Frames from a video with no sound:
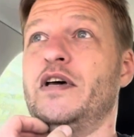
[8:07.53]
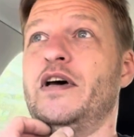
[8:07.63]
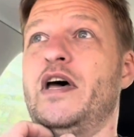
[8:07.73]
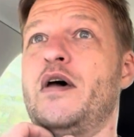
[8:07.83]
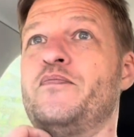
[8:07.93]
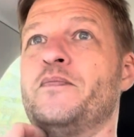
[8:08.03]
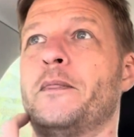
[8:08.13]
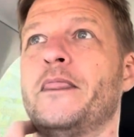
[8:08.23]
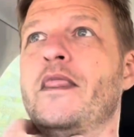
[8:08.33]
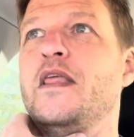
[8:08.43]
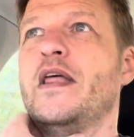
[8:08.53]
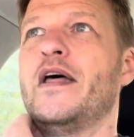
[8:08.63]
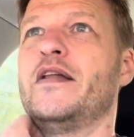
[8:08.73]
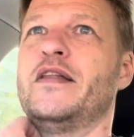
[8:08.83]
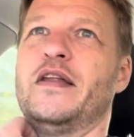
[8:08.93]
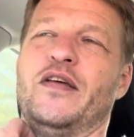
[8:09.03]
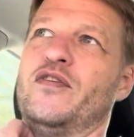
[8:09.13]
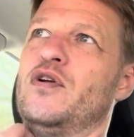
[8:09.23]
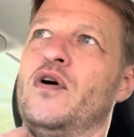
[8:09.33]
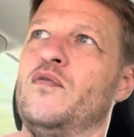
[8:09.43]
and it's
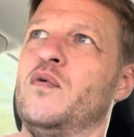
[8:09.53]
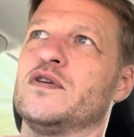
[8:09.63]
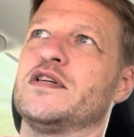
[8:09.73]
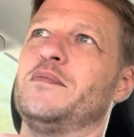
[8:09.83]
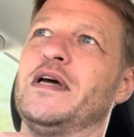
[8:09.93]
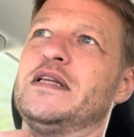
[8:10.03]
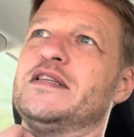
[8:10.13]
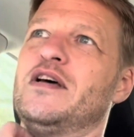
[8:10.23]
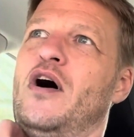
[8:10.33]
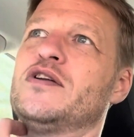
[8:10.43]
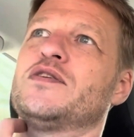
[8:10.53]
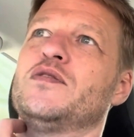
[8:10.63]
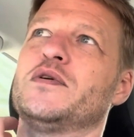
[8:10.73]
a lot of what's going to be in this article,